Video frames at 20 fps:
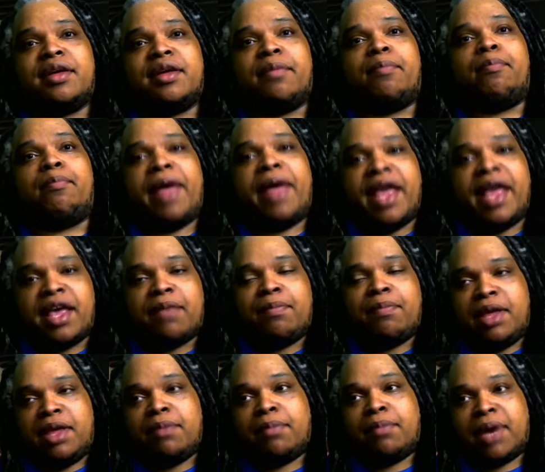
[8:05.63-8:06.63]
make
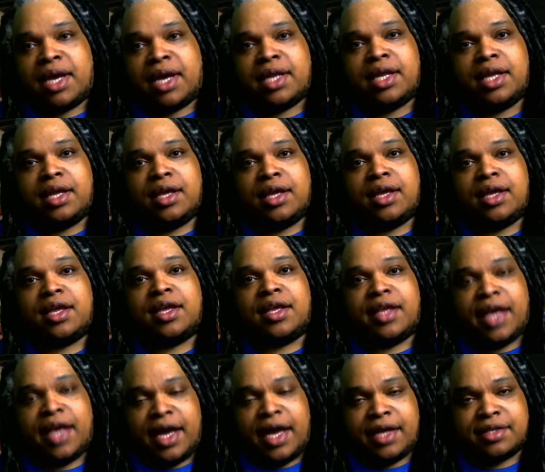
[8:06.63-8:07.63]
me money,
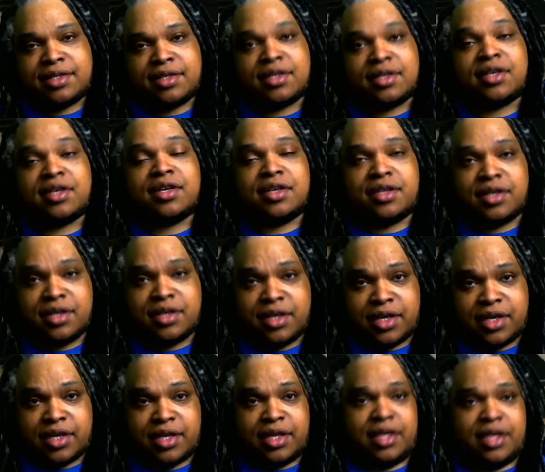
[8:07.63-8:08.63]
yes,
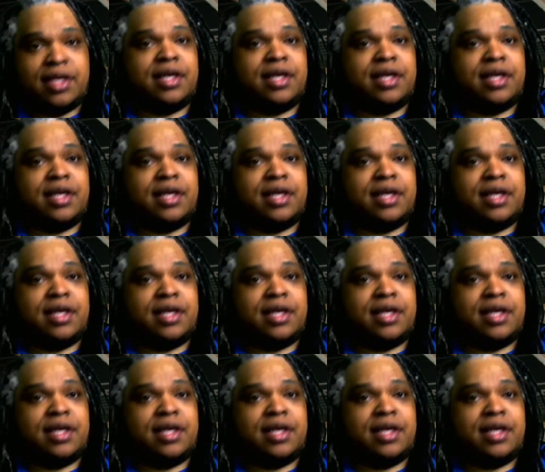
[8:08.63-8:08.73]
good.